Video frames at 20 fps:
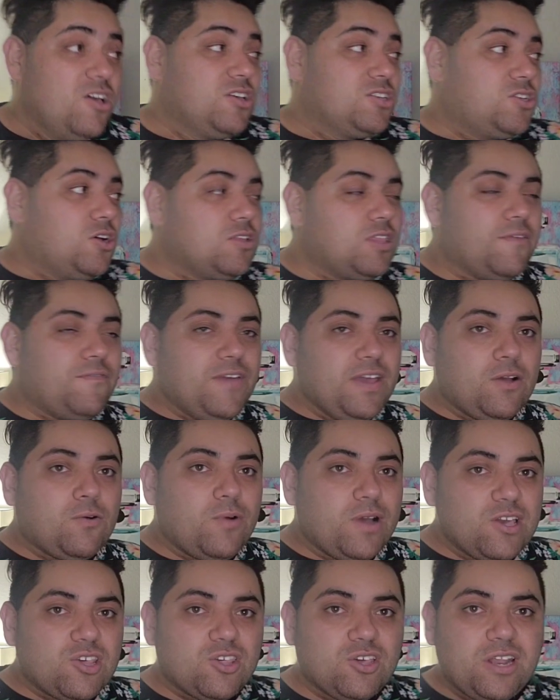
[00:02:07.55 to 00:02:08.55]
So the big
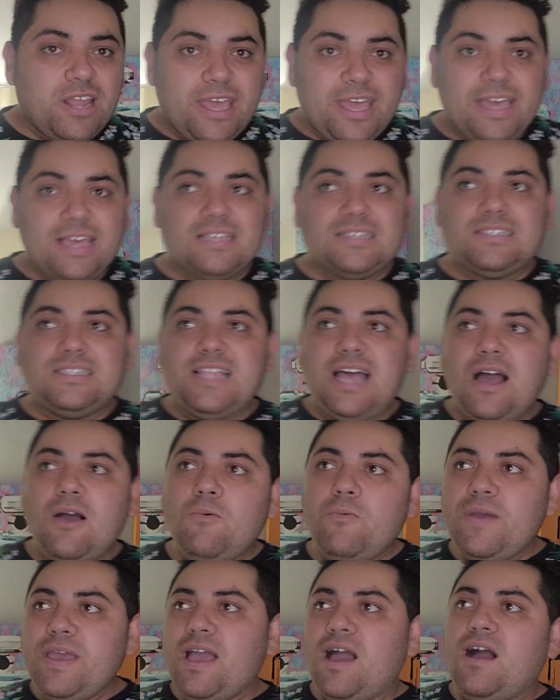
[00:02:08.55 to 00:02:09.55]
question is,
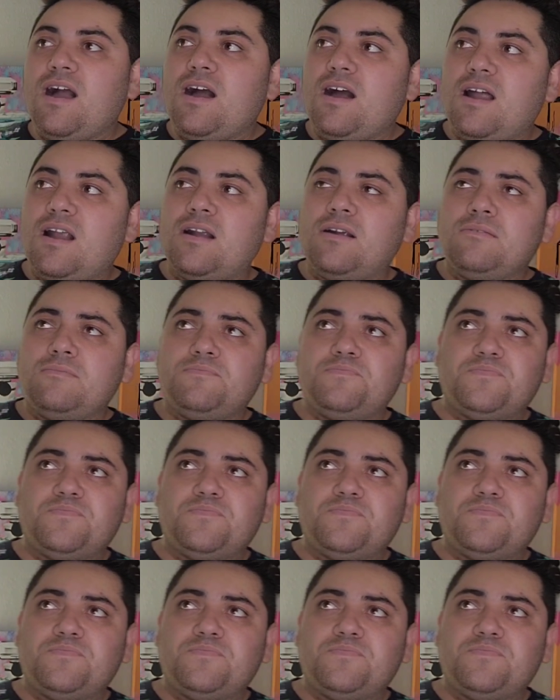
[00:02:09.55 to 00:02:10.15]
now we're